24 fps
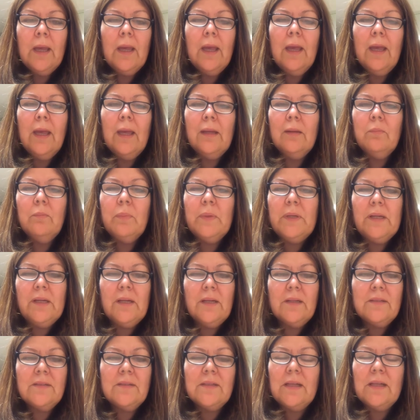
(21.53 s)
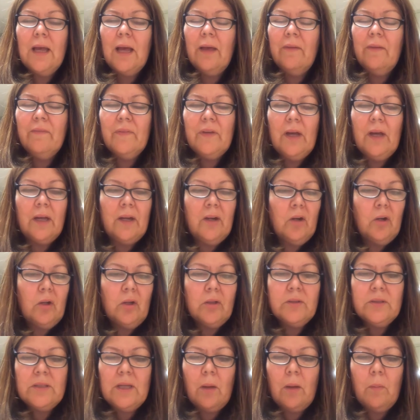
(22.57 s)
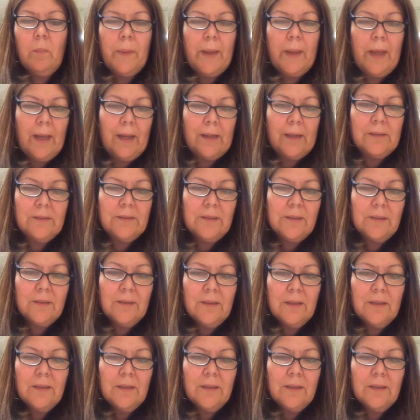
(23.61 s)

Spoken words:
and because I've got it all down packed.